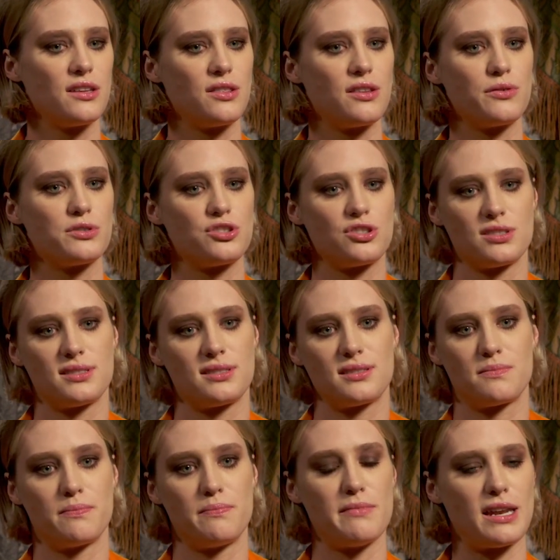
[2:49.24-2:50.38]
there was
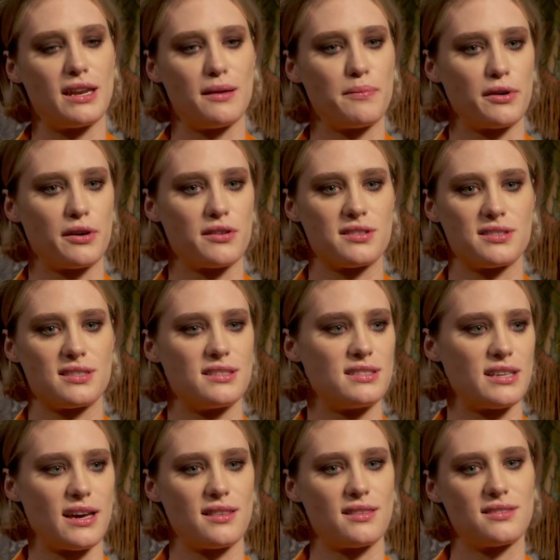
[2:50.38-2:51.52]
just many births and
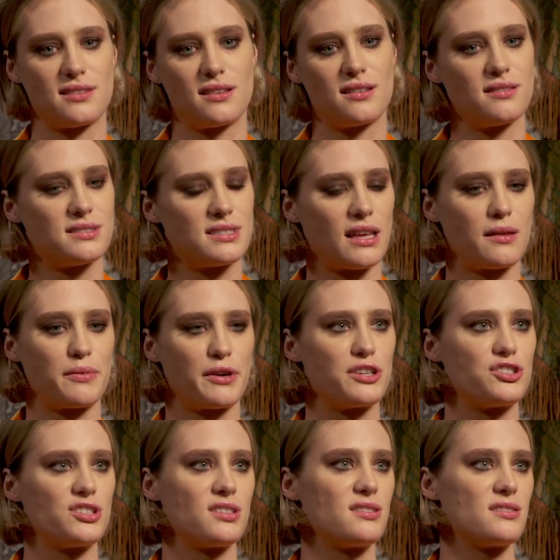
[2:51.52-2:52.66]
deaths and
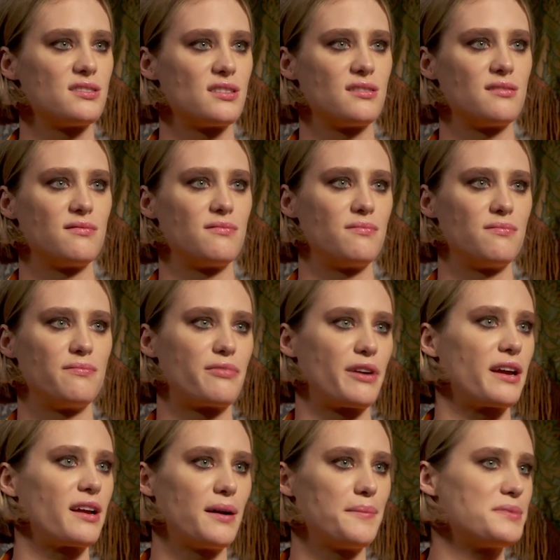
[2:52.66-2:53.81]
celebrations and
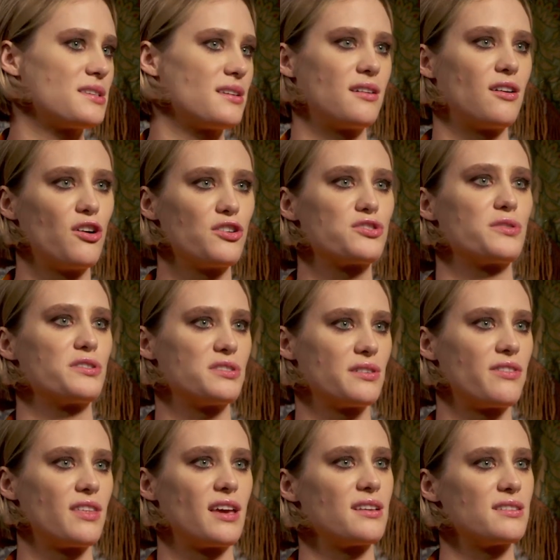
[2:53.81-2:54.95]
breakups and all sorts of
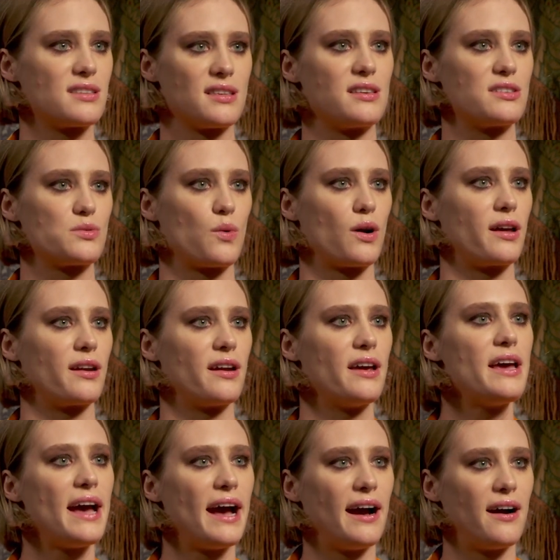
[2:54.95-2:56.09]
things in this one
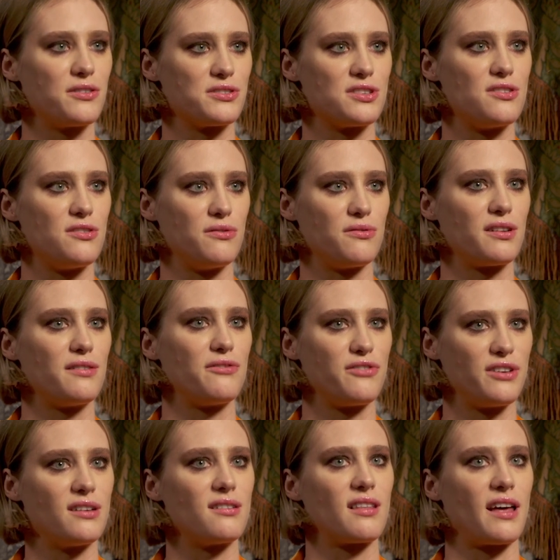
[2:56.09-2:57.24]
house, and you can
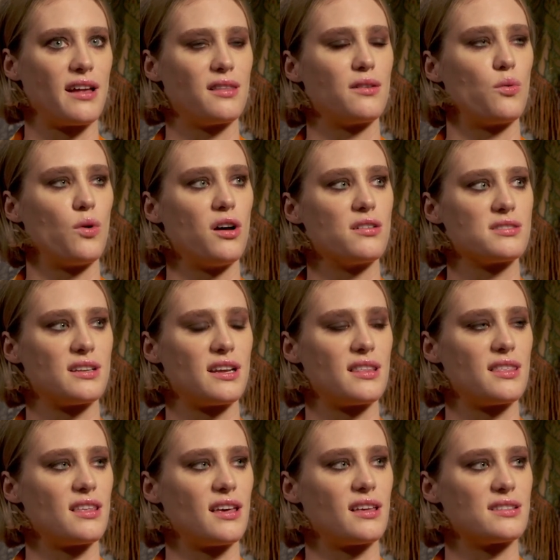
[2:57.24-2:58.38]
feel that in the walls. And I
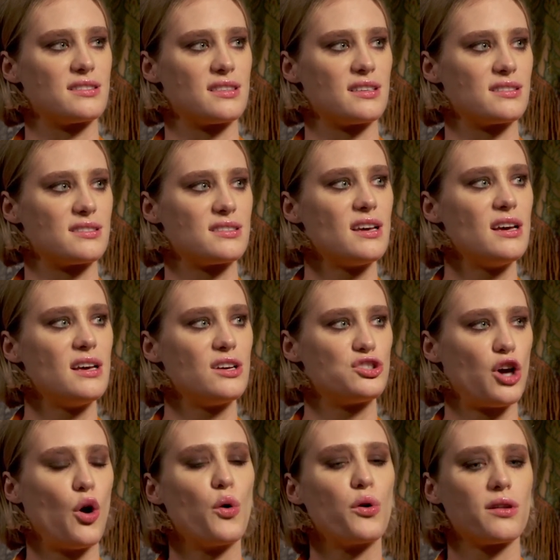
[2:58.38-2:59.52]
think it's this
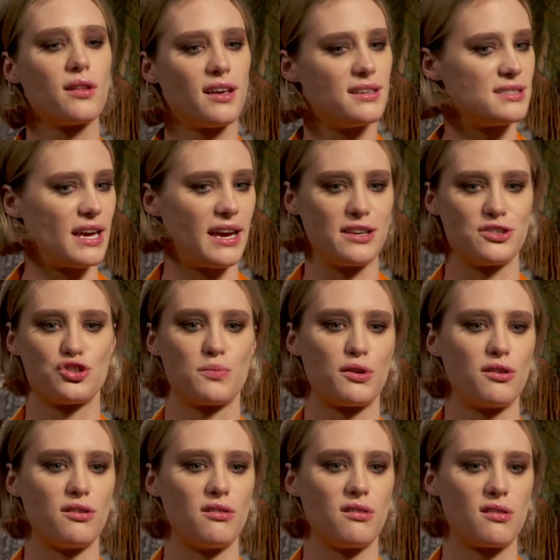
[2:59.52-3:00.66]
totally
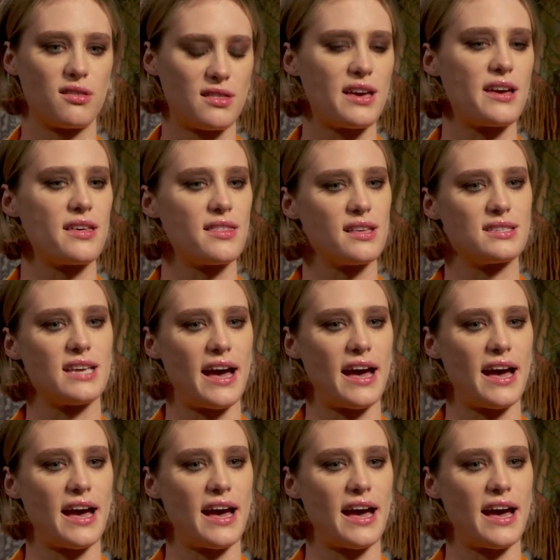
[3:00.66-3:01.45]
intangible thing that's